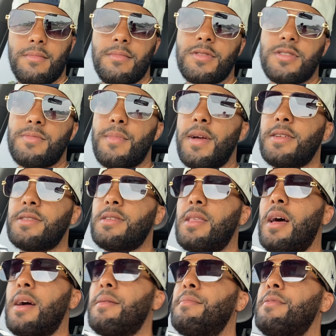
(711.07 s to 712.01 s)
Smash the
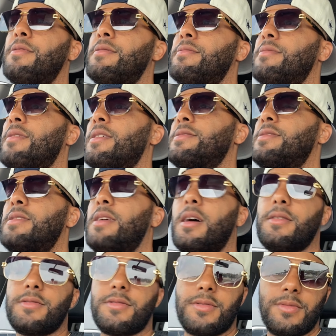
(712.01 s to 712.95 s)
like button. I'll see
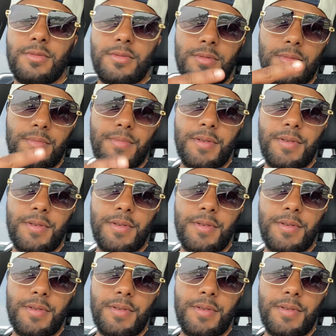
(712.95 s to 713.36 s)
y'all soon.